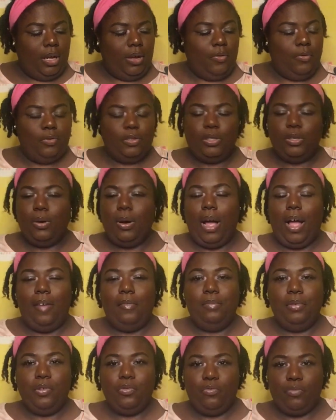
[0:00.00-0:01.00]
So I've
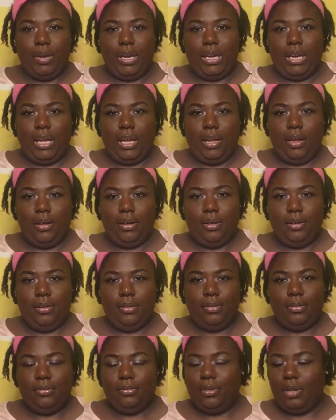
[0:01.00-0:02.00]
been reading
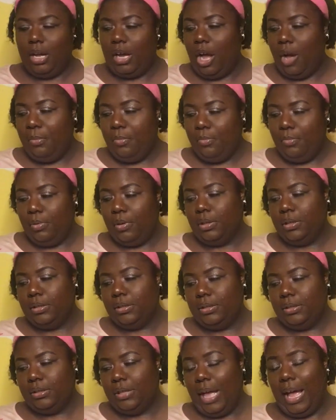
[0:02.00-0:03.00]
a couple
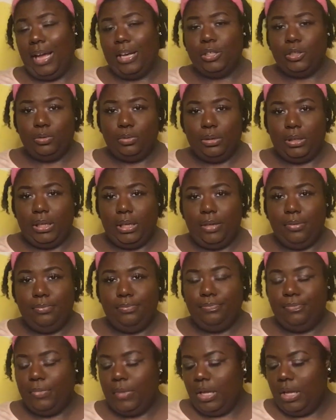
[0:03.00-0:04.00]
books actually.
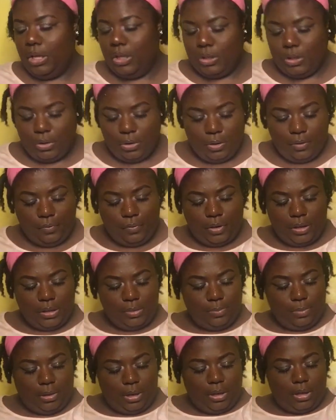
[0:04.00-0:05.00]
So the first
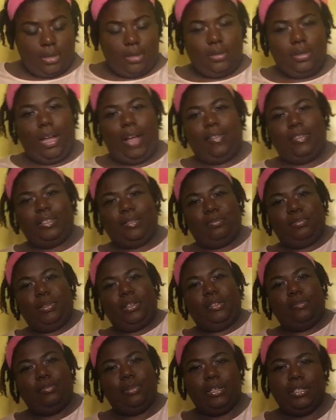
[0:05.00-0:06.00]
book, I have to put
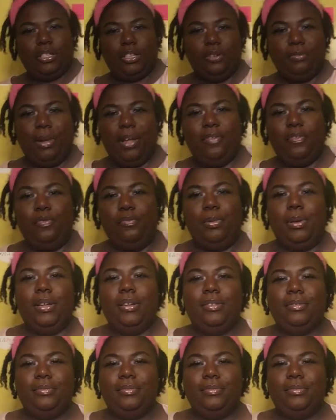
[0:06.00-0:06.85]
the books under my fupa.